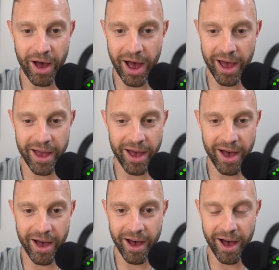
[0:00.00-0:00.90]

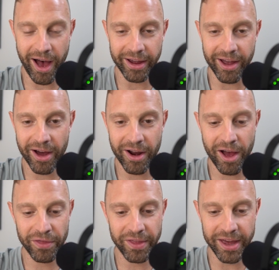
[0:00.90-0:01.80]
I got
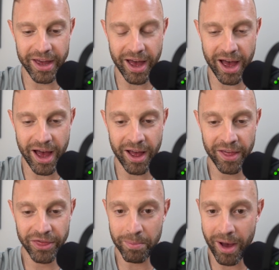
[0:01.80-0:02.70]
on the
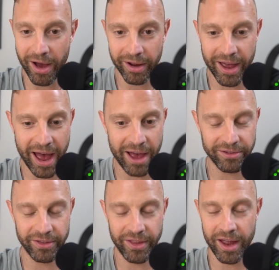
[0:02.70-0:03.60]

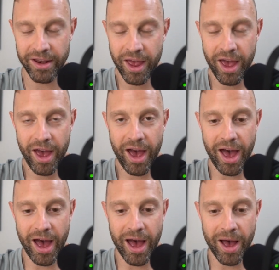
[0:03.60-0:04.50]
podcast, and then,
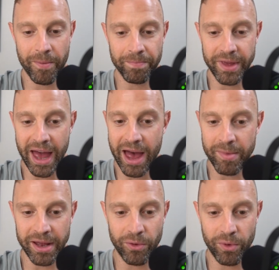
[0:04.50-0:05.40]

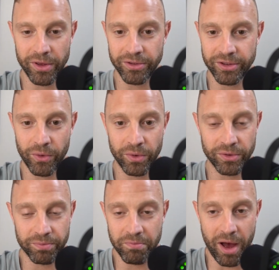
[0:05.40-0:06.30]
it
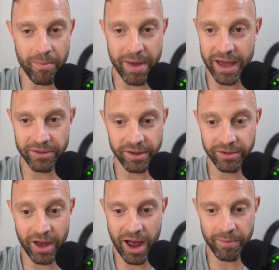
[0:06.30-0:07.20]
was amazing
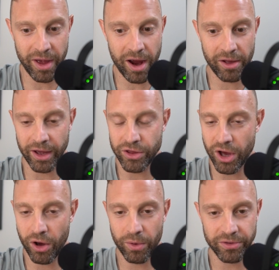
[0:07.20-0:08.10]
time there. Like
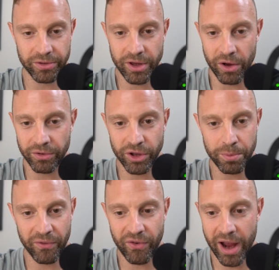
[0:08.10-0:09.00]
Joe was,
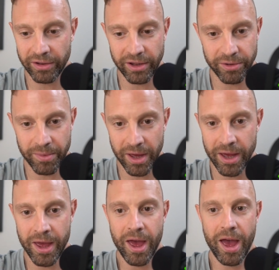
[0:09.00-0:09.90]
super friendly to
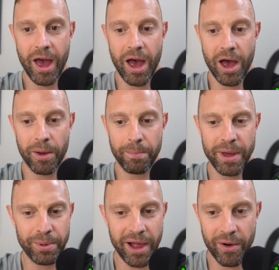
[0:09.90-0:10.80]
me.
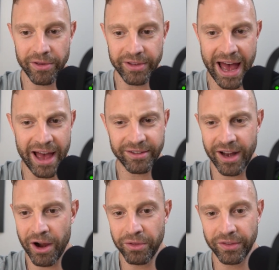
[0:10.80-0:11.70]
People always ask,
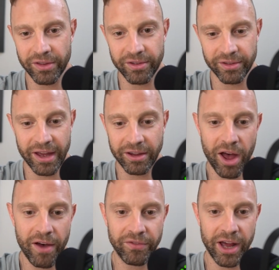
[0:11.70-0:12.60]
I don't think this is like
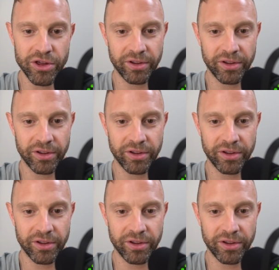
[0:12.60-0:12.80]
confidential